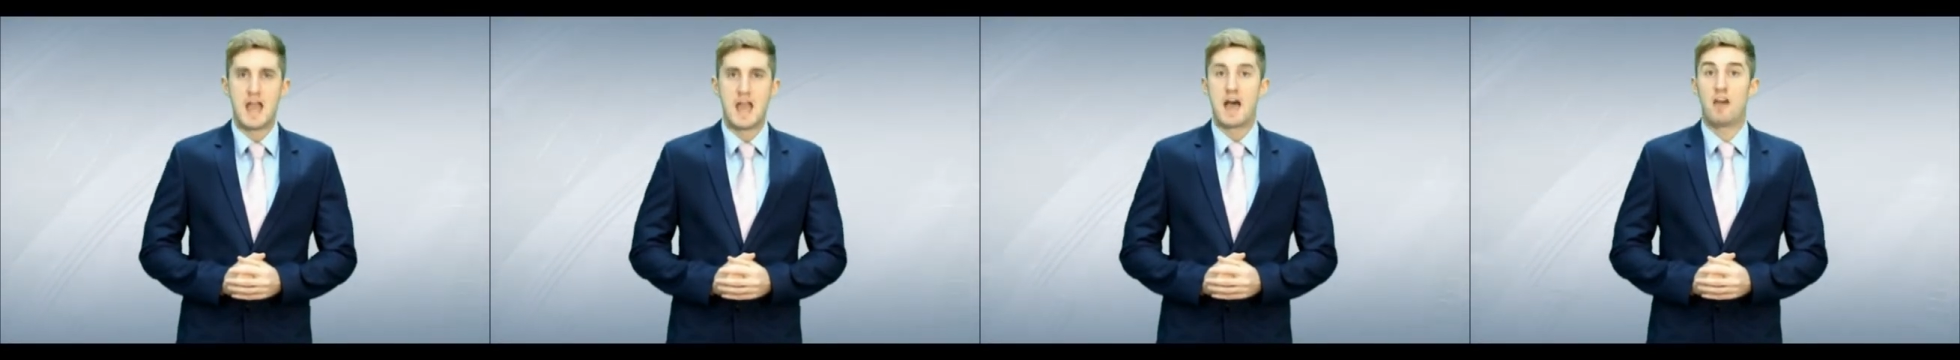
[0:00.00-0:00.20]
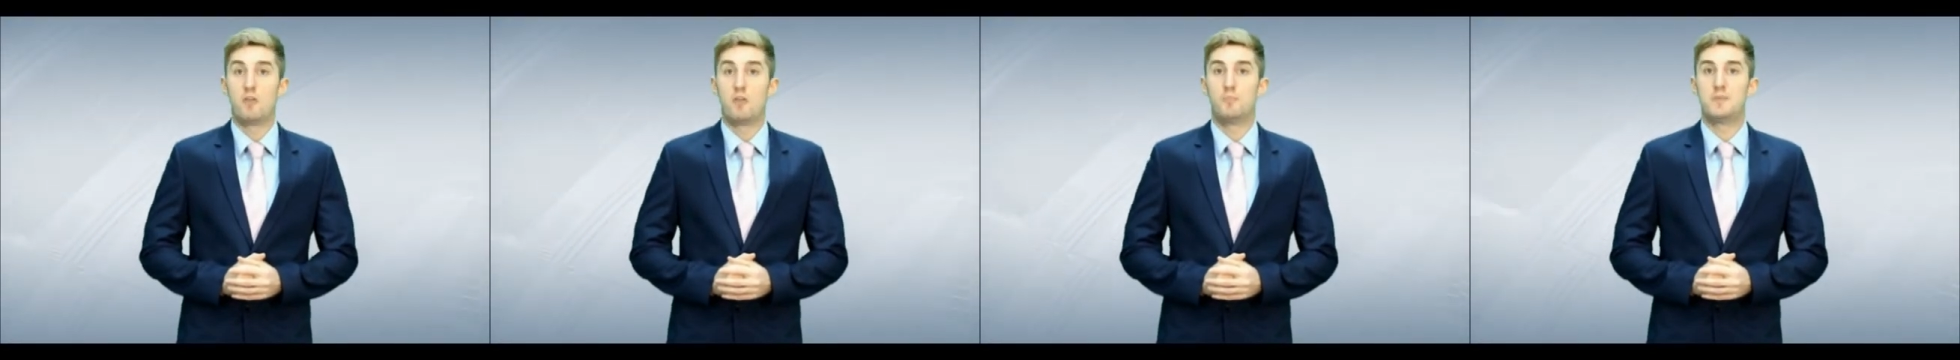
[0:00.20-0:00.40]

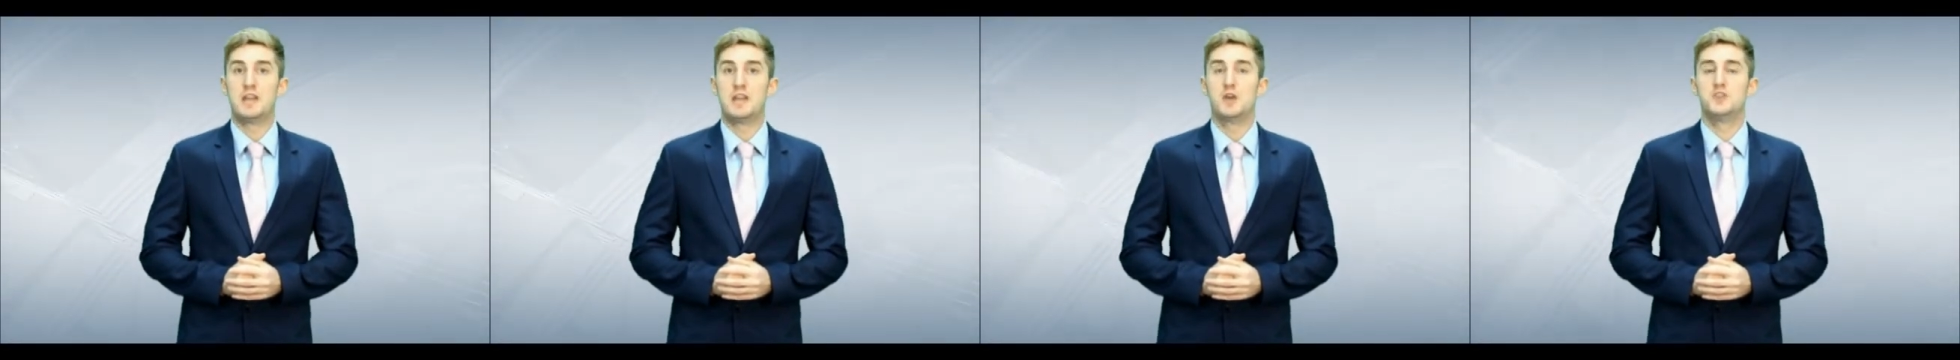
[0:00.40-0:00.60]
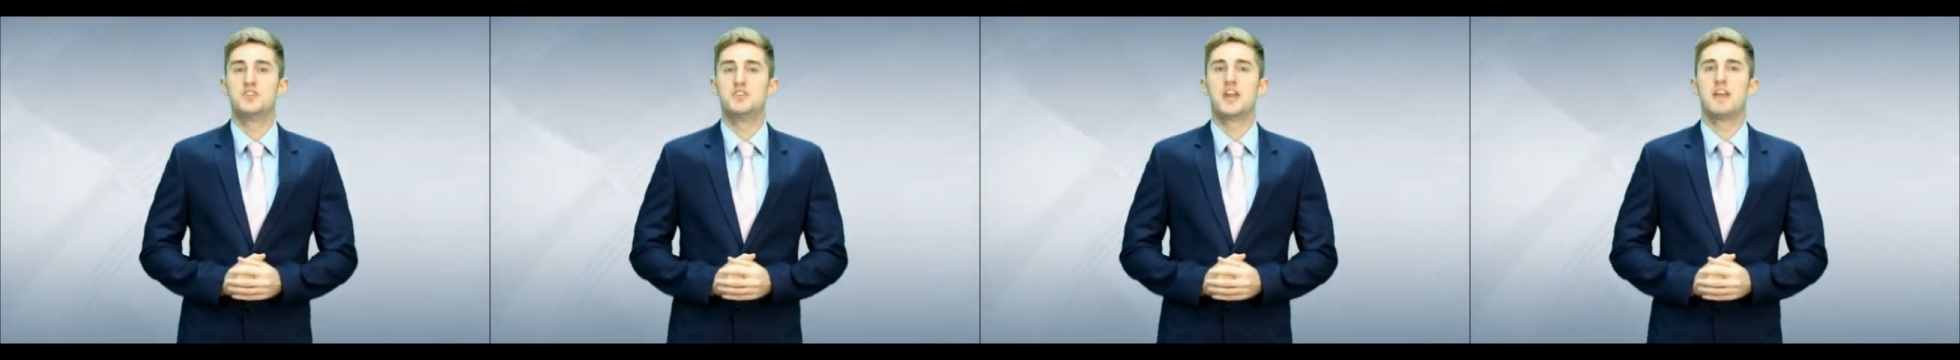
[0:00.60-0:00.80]
At the
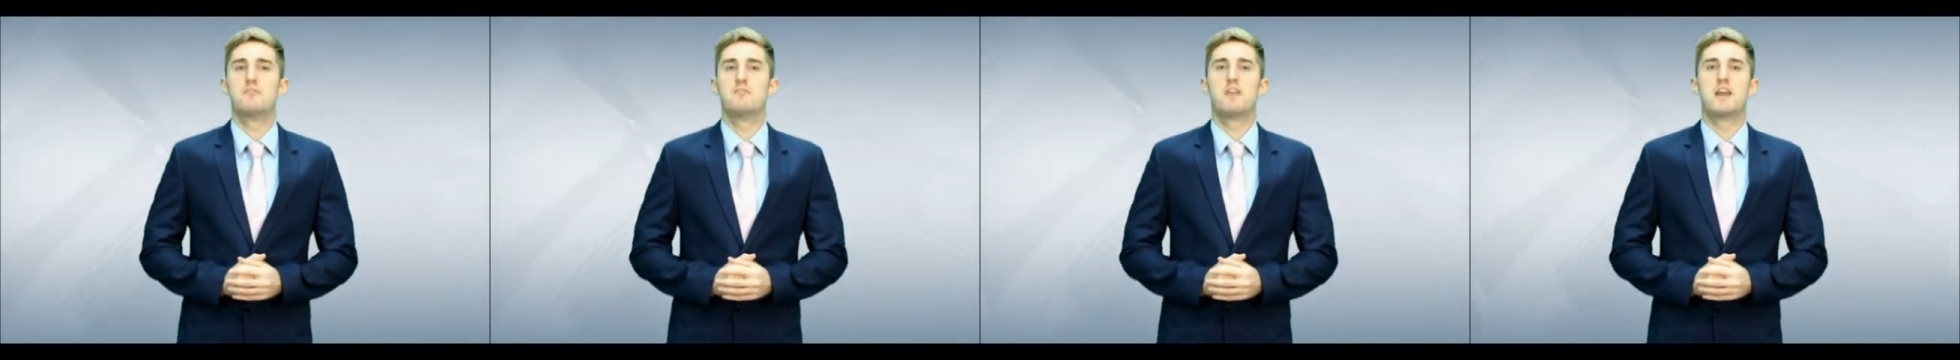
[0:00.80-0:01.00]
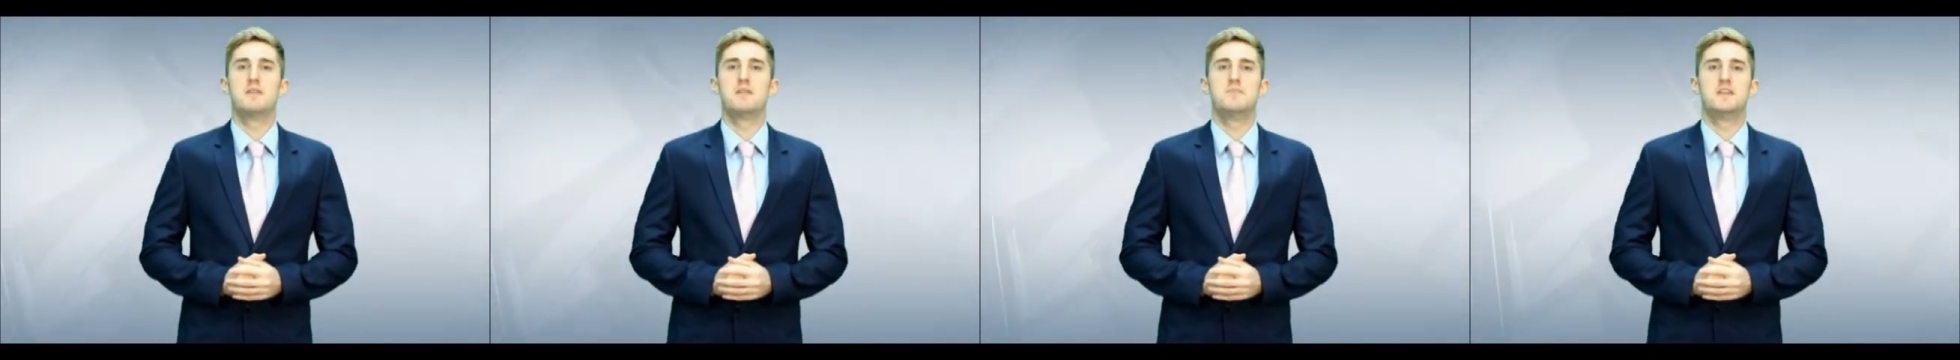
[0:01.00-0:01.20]
BOJ
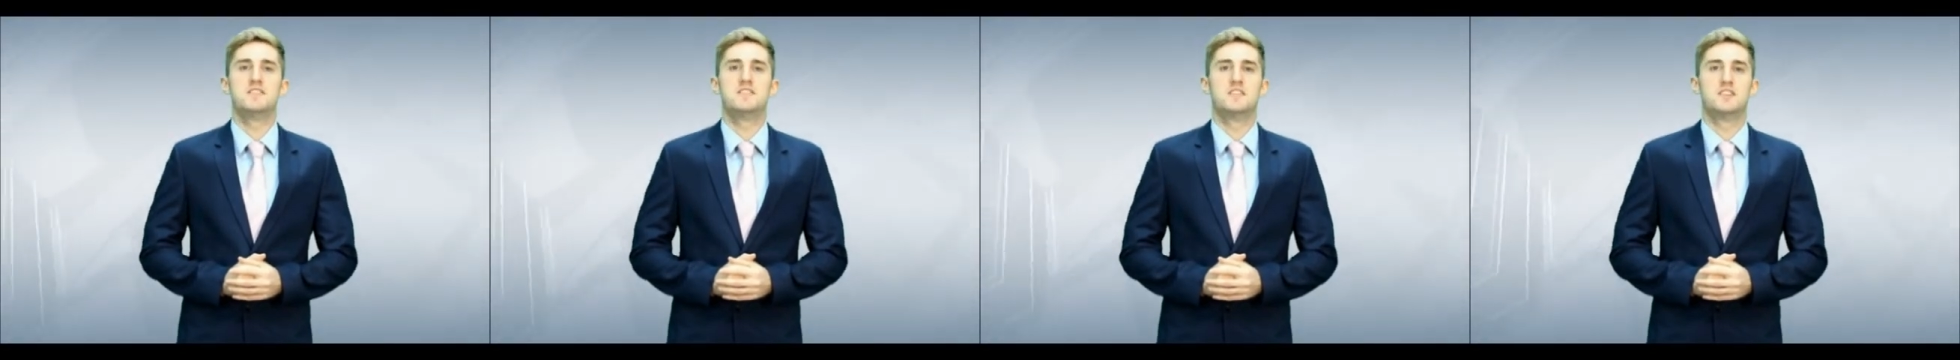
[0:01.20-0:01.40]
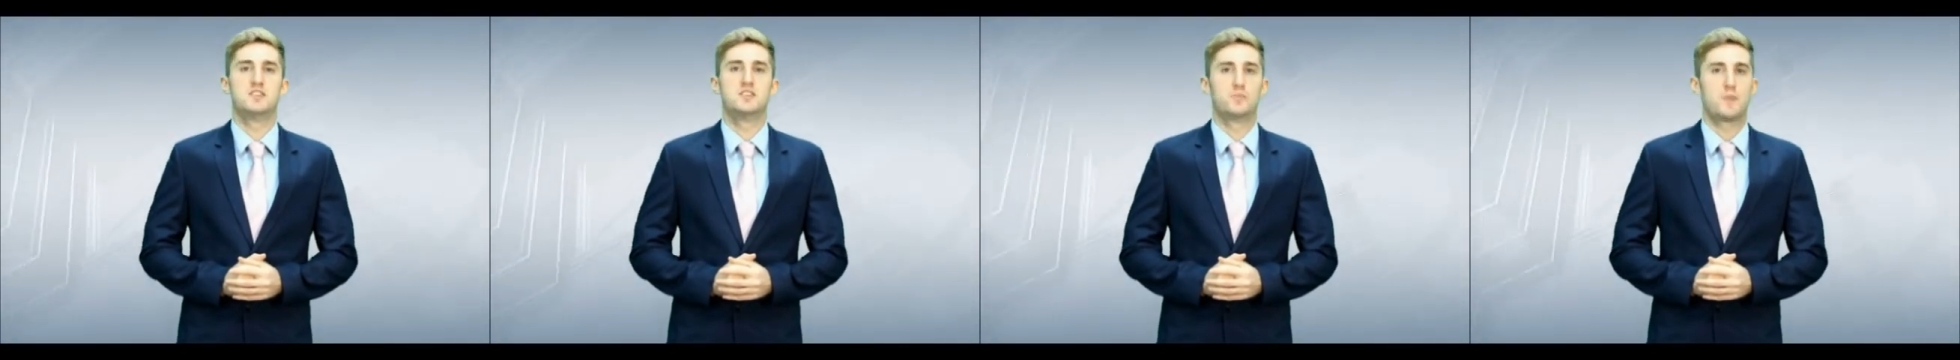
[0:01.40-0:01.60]
rate meeting,